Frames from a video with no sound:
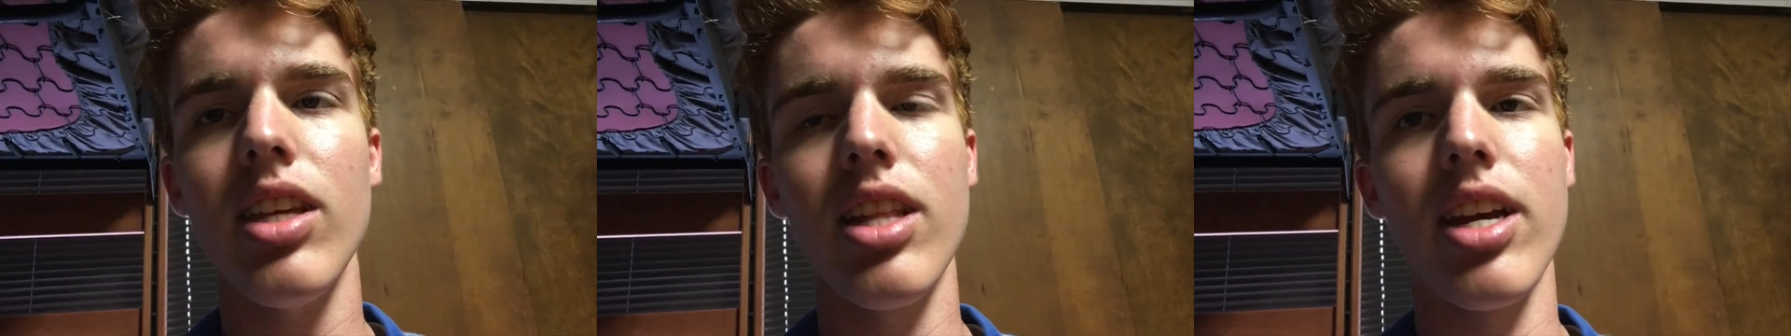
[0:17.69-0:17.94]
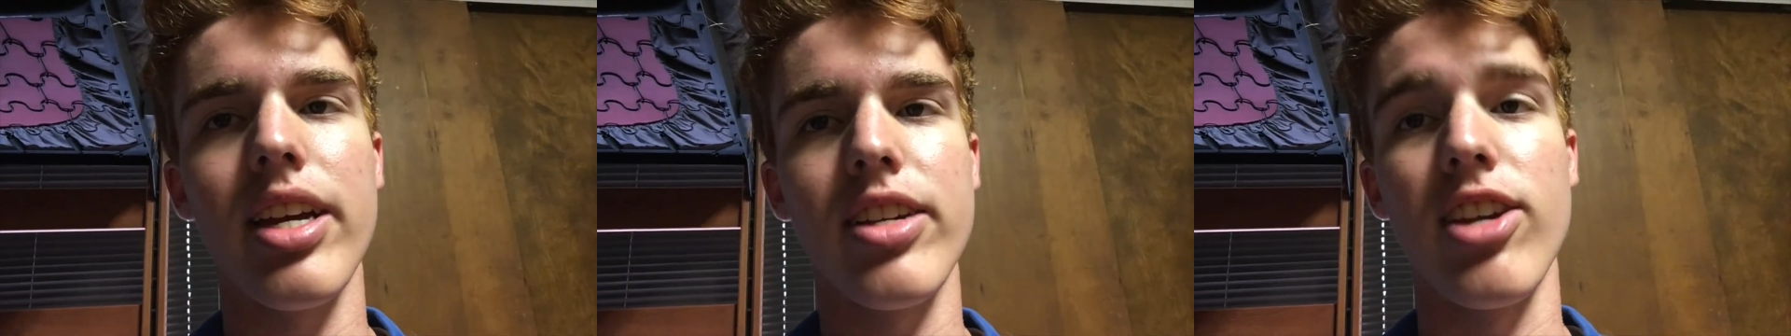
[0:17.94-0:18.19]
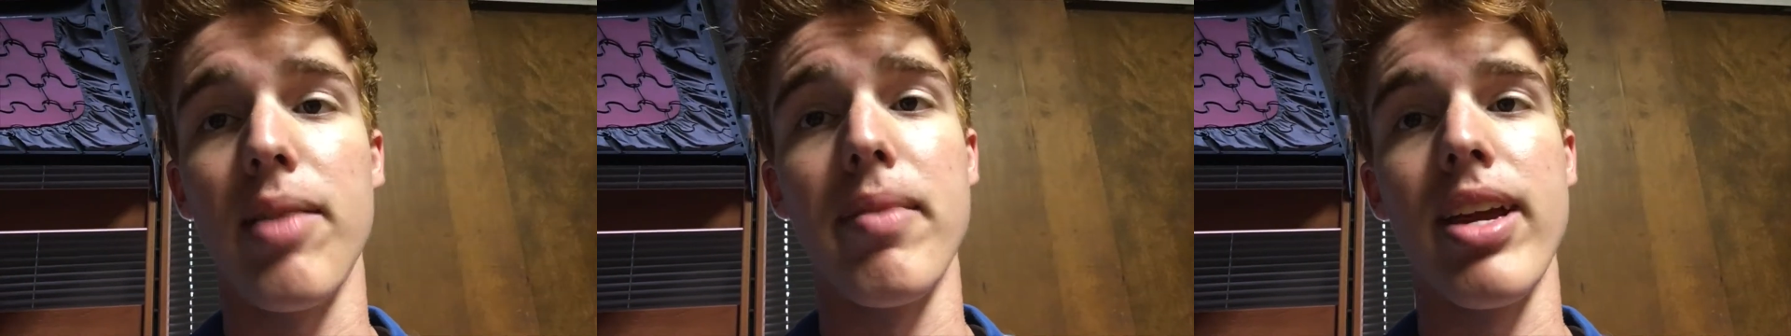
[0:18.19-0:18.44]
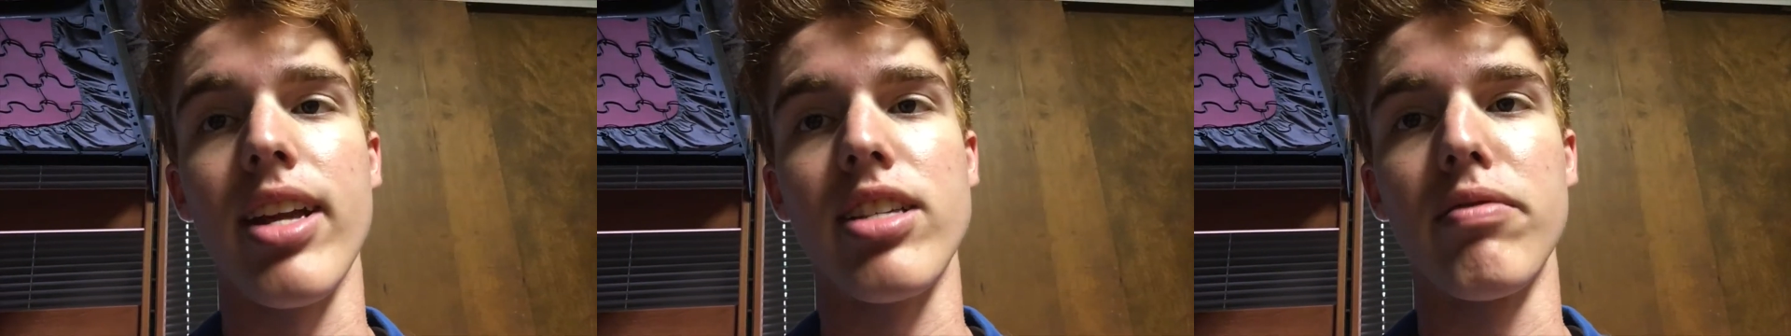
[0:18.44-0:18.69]
thing, so I
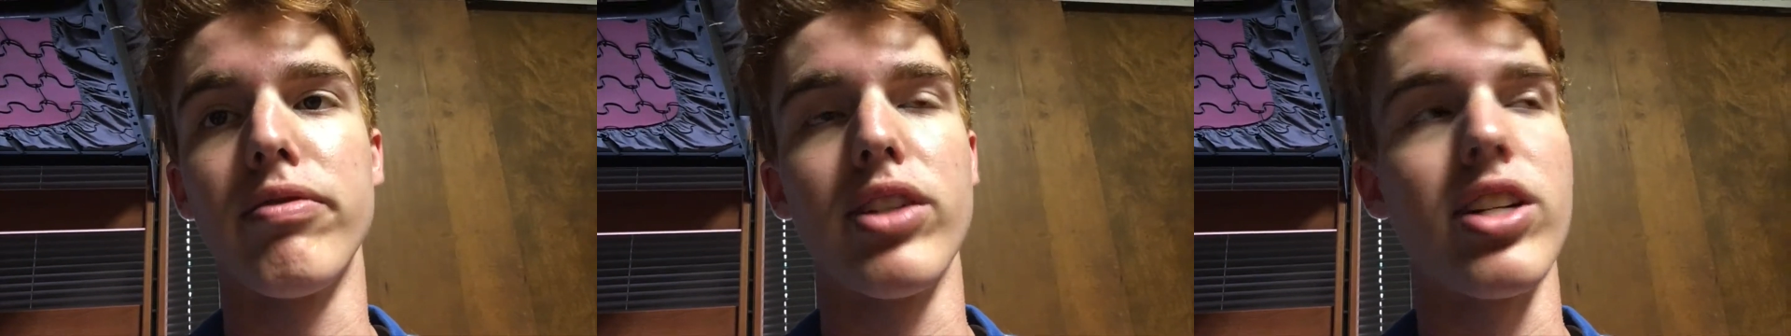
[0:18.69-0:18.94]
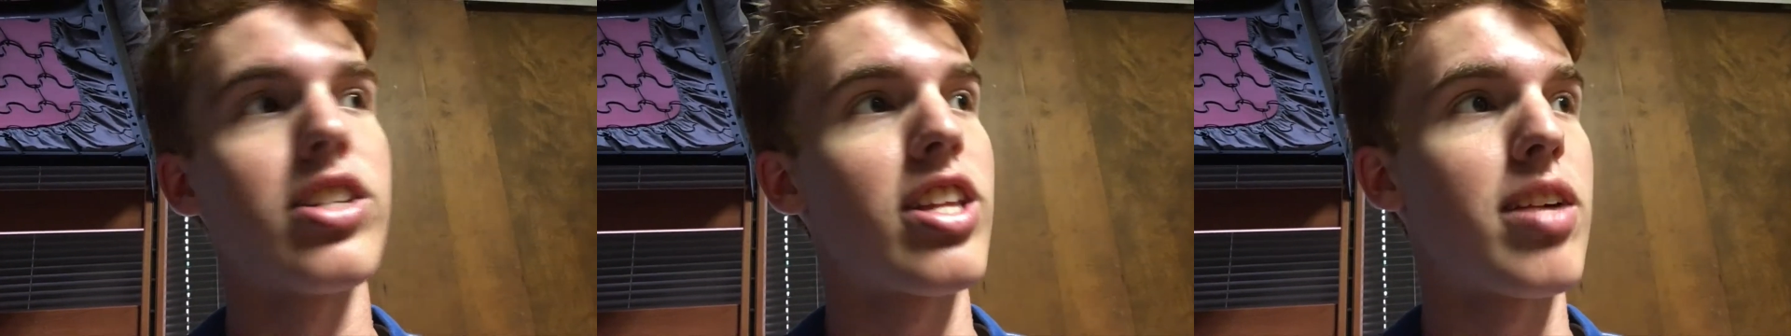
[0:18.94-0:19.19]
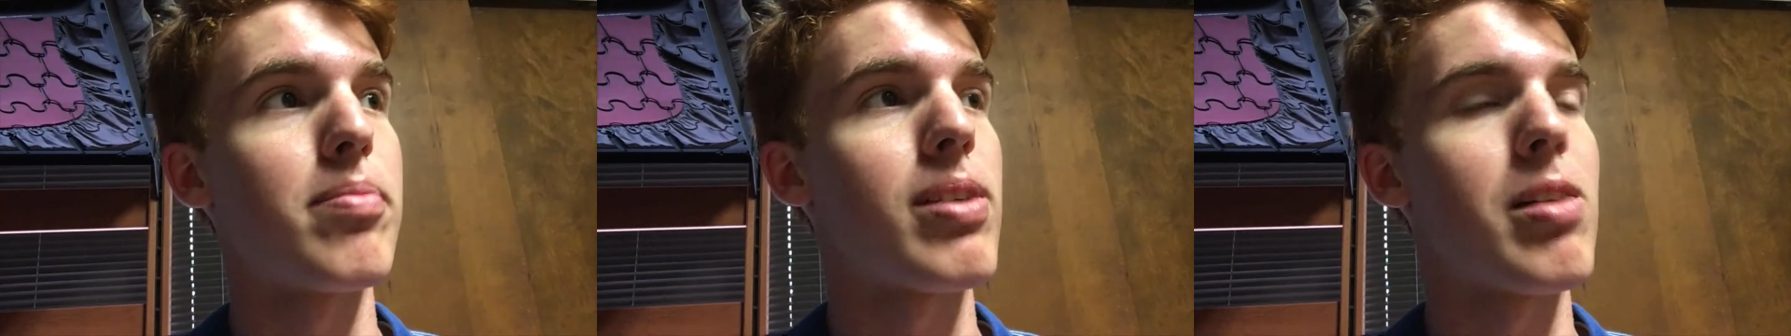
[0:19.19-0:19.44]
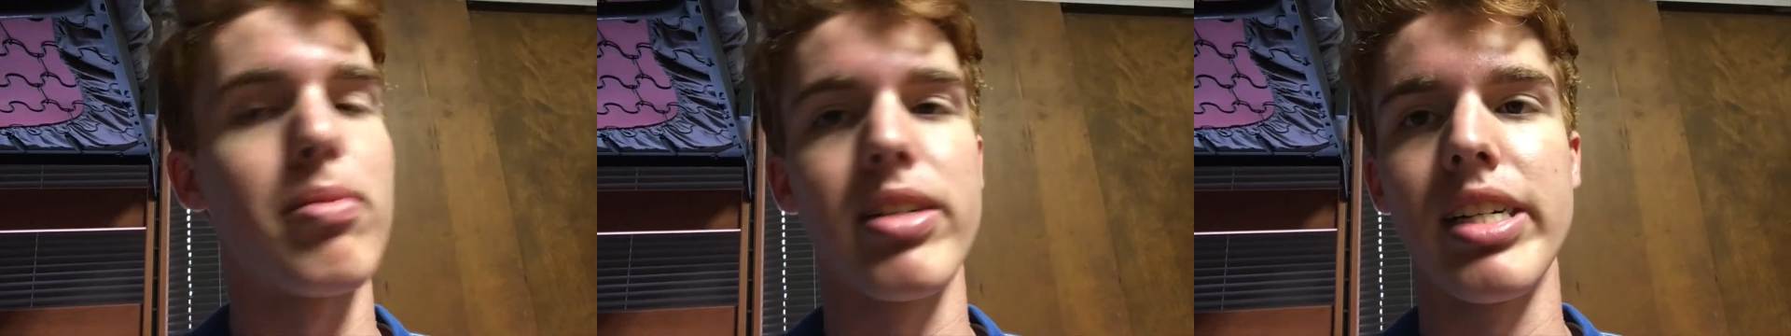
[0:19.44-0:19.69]
may get some footage there,
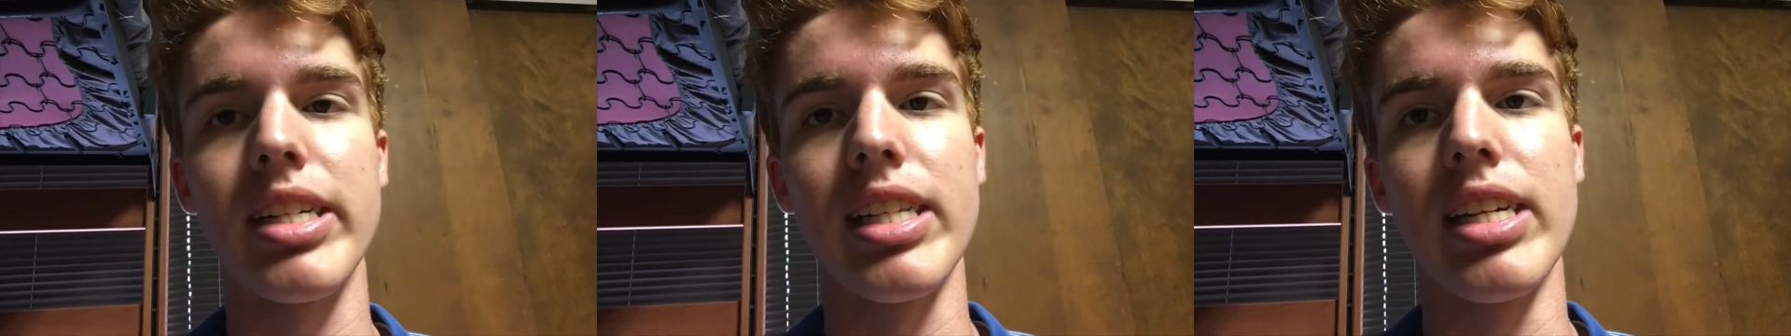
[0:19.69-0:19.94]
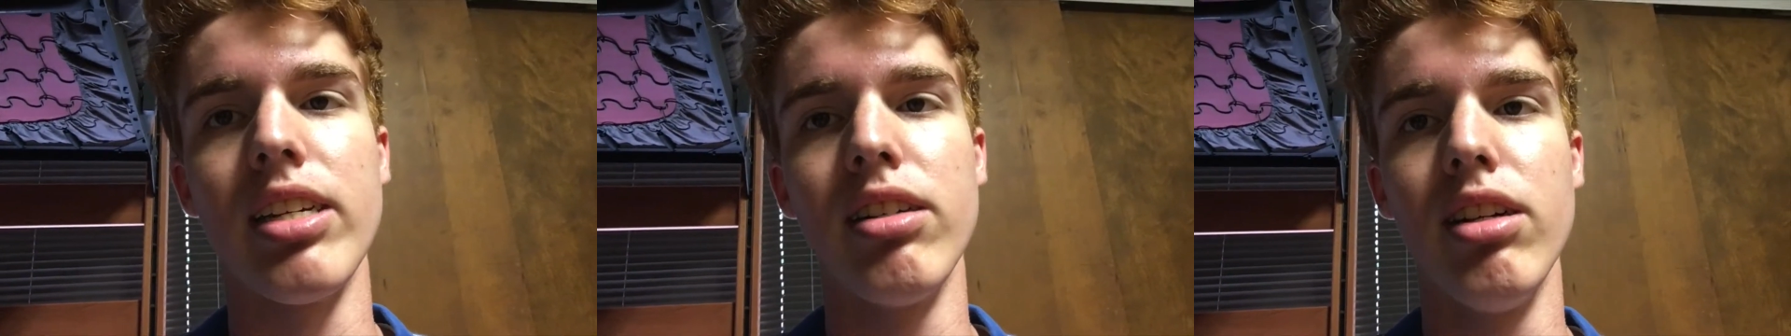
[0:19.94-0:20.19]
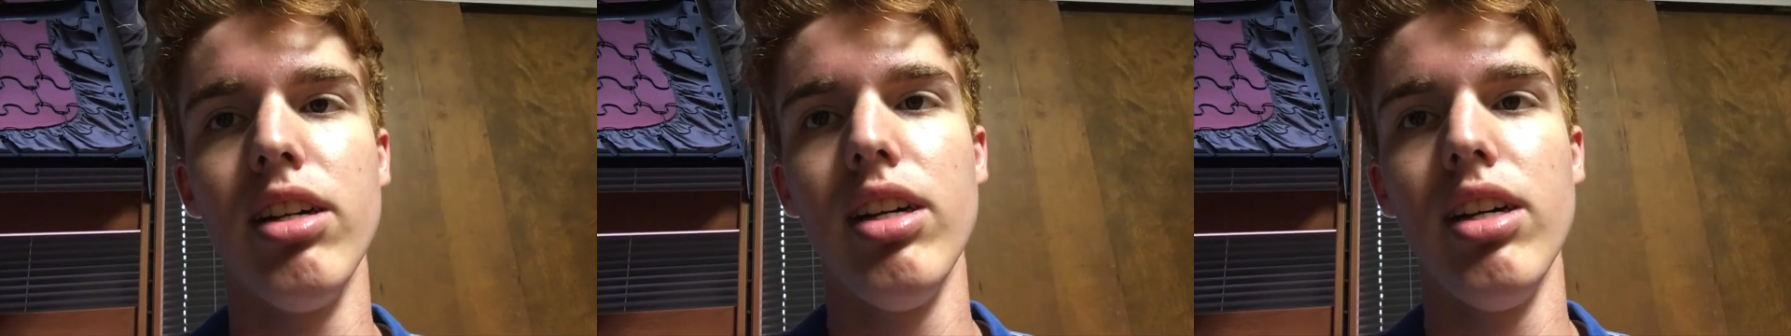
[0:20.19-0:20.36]
probably not though.